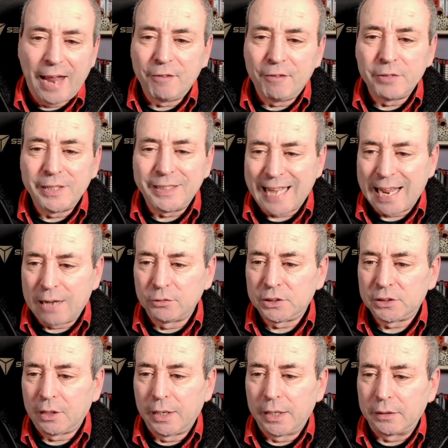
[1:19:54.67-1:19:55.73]
every
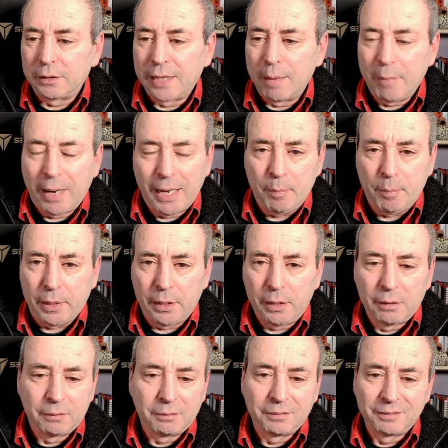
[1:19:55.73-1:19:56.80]
downside there may
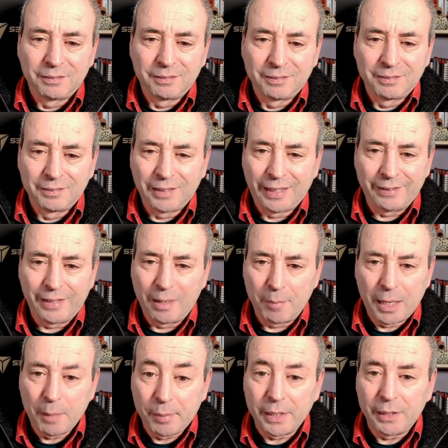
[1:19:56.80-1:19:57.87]
be, and there
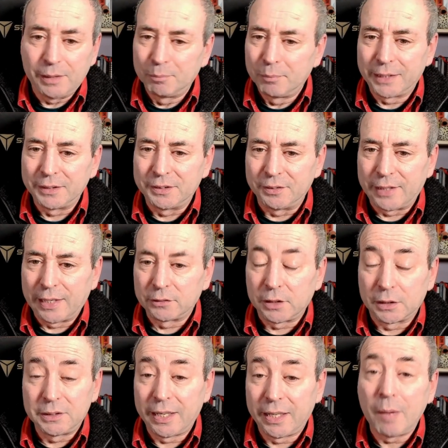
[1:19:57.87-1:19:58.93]
may be plenty of
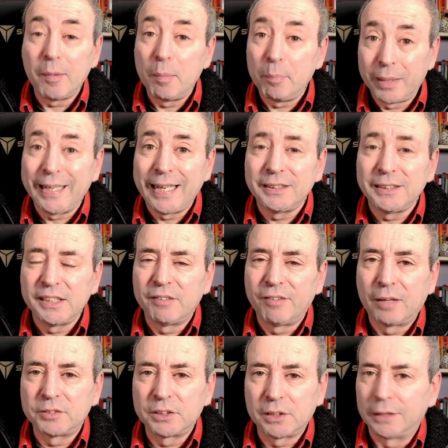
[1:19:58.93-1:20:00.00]
downsides, there can be plenty
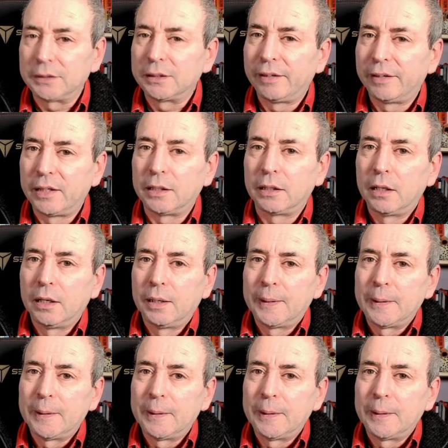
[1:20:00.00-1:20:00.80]
of upsides. And I think